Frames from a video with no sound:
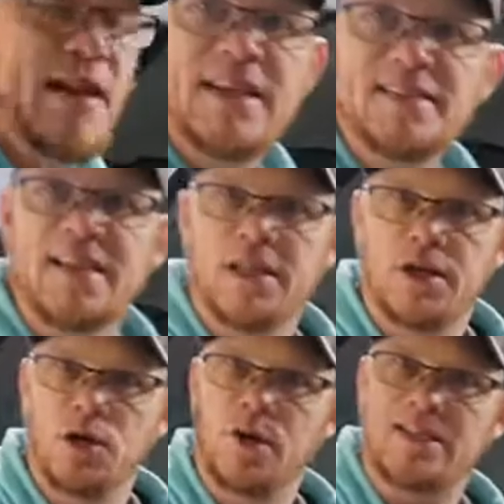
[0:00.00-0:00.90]
next thing to
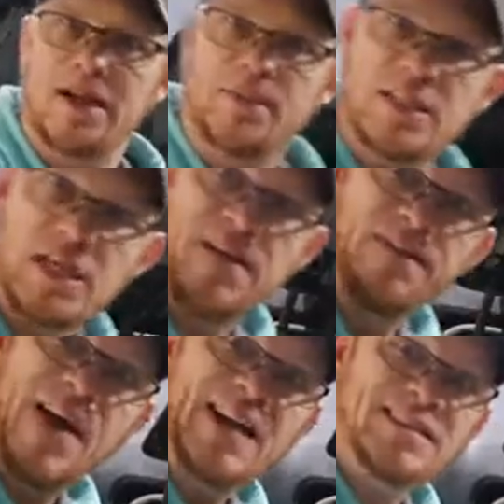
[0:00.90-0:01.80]
do is I'm just going to
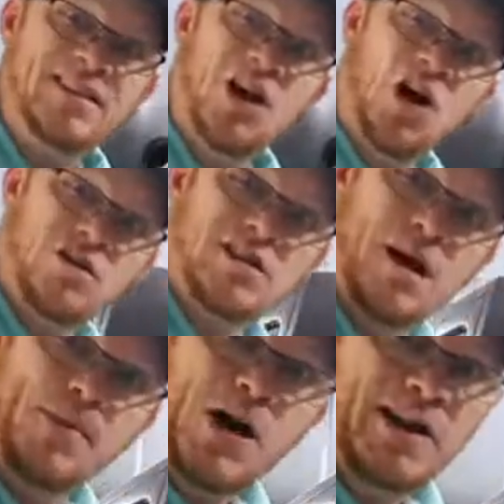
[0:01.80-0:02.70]
fasten the
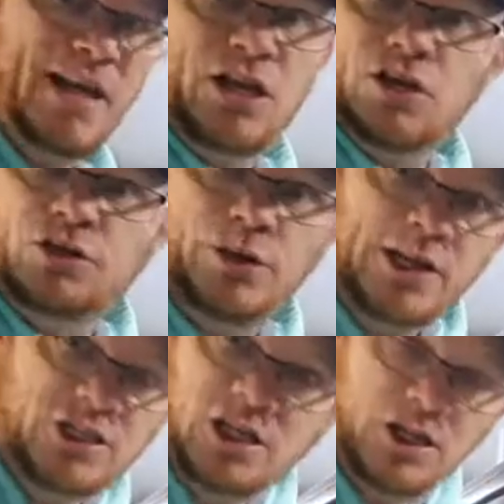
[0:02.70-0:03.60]
hardtop on like you
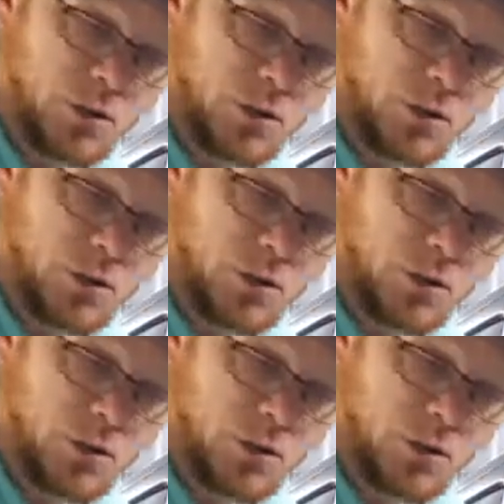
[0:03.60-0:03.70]
traditionally